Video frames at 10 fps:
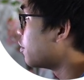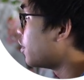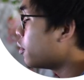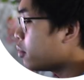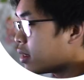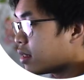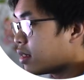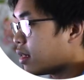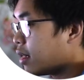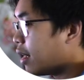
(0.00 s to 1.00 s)
view.
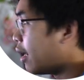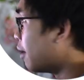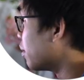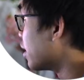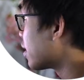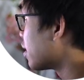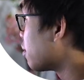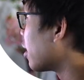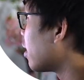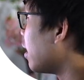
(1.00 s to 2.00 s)
This is
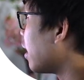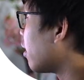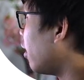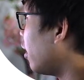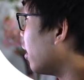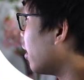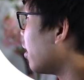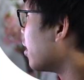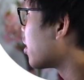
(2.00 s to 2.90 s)
what they call the